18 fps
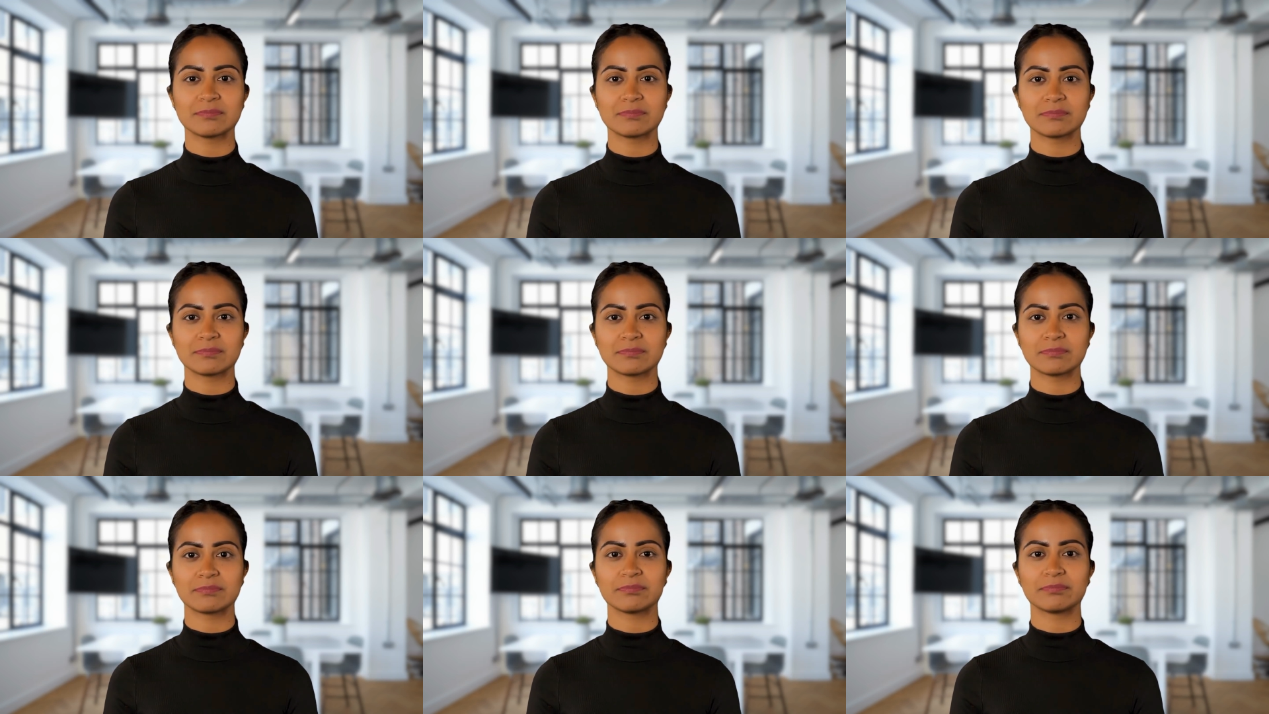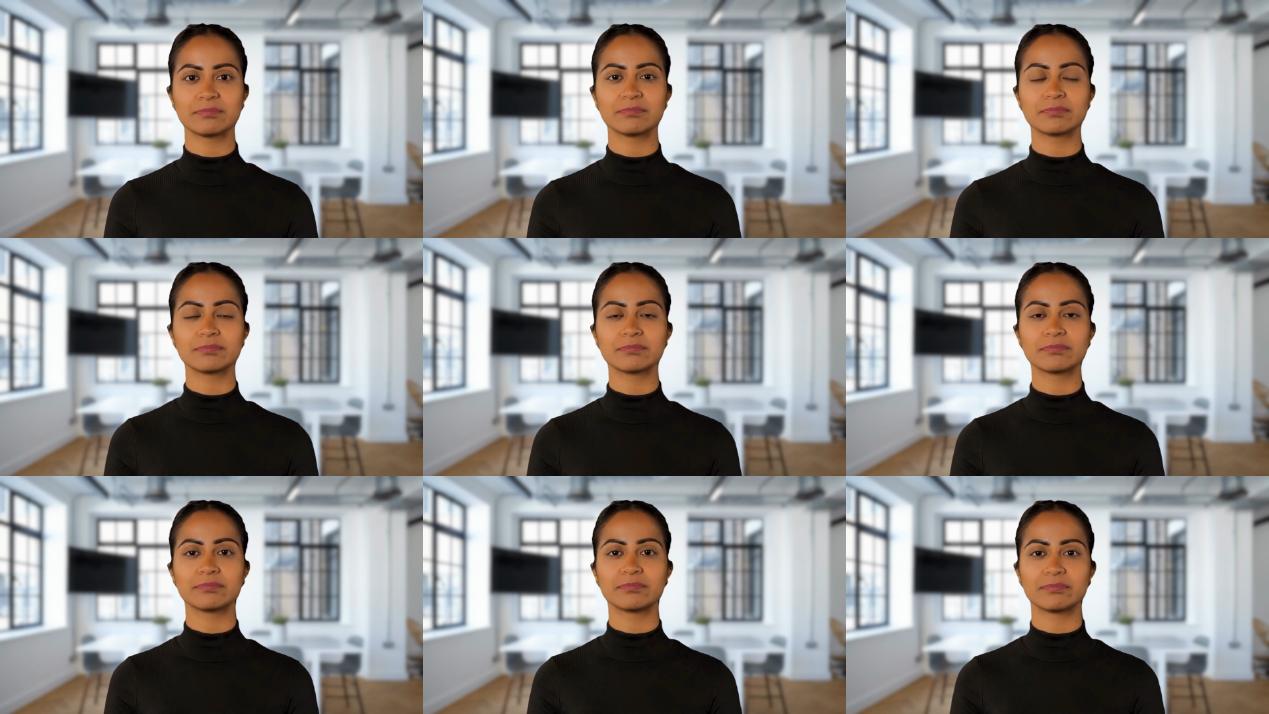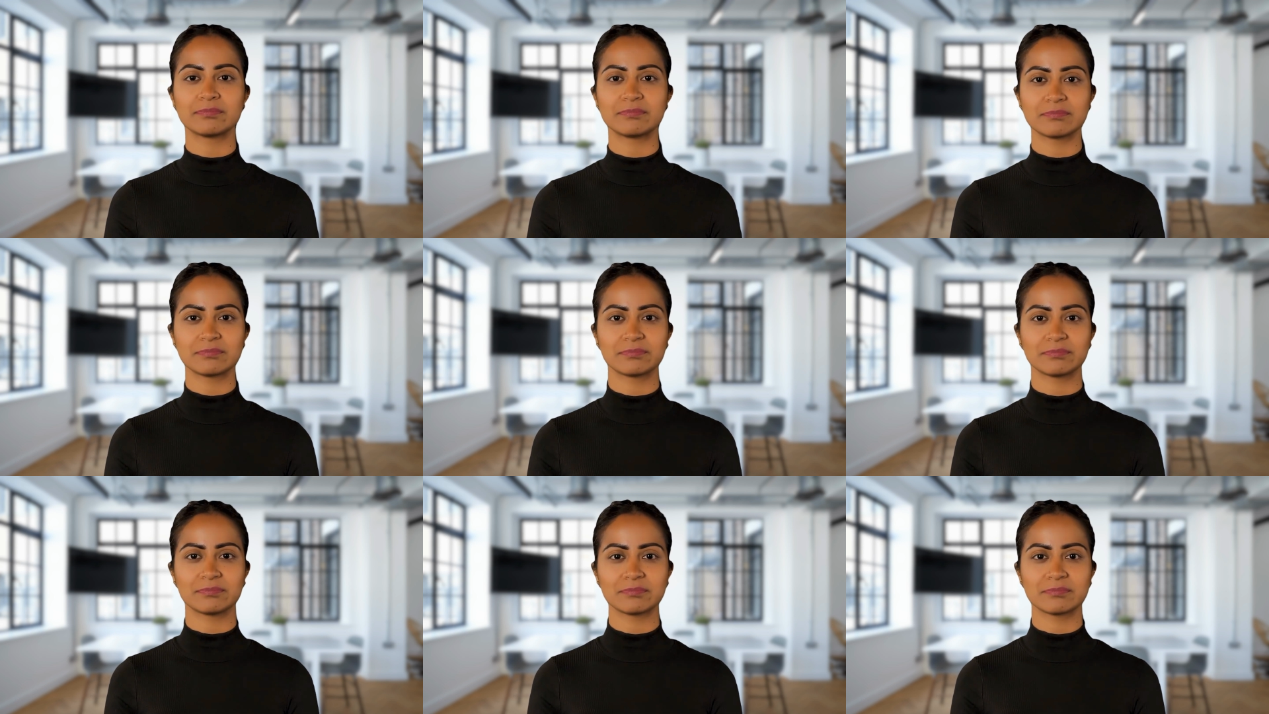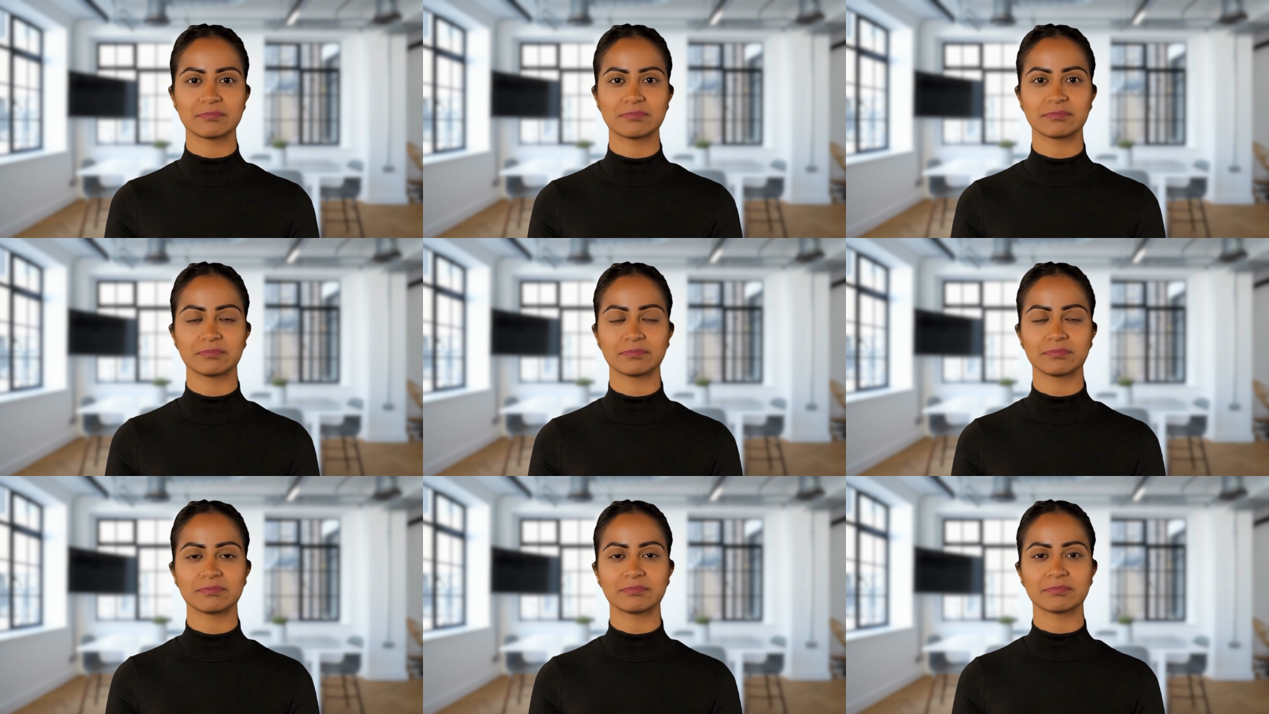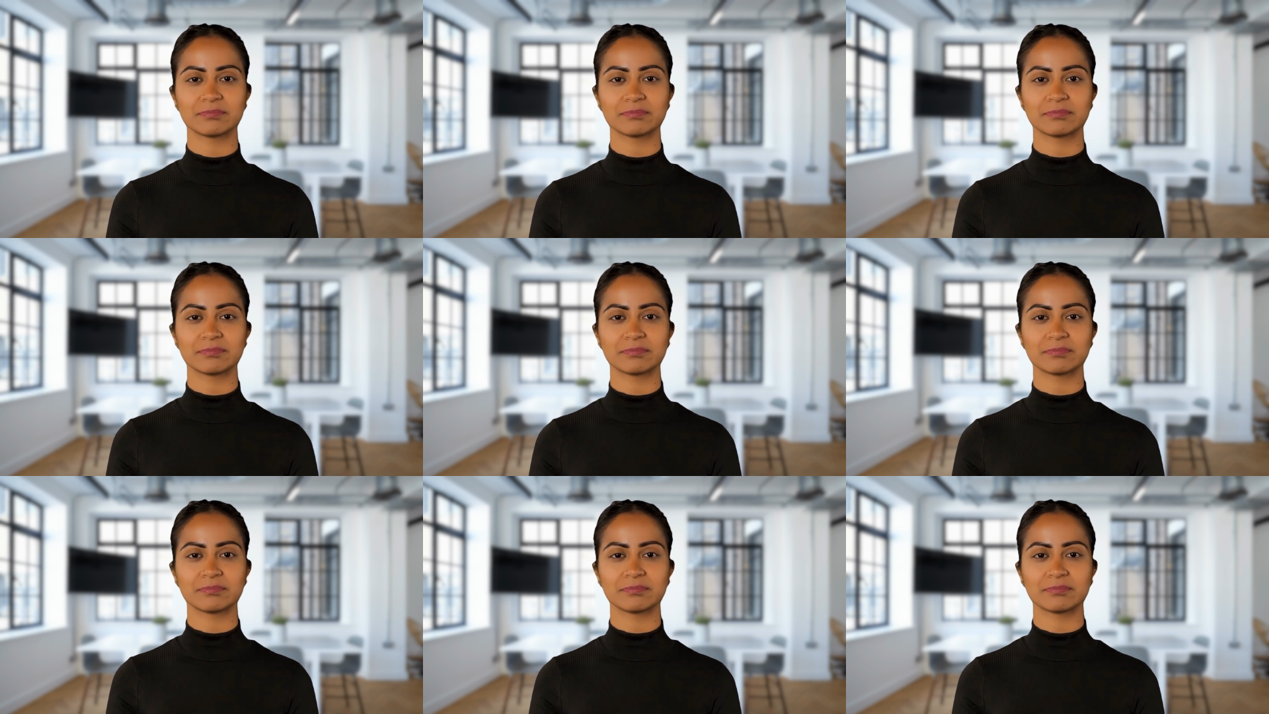(silence)